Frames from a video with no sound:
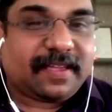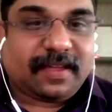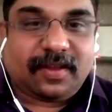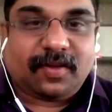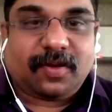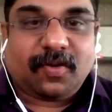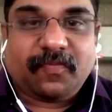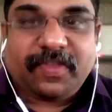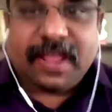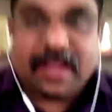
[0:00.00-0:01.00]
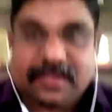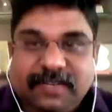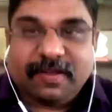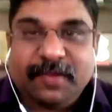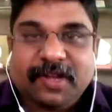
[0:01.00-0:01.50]

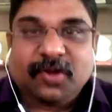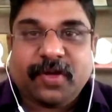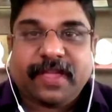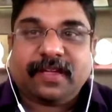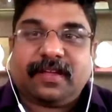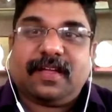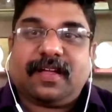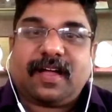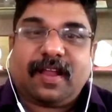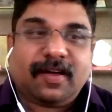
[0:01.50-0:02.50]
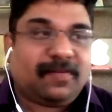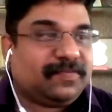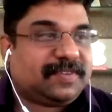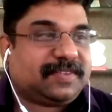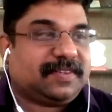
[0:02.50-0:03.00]
we've been doing
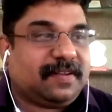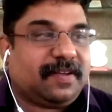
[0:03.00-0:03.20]
Kalam's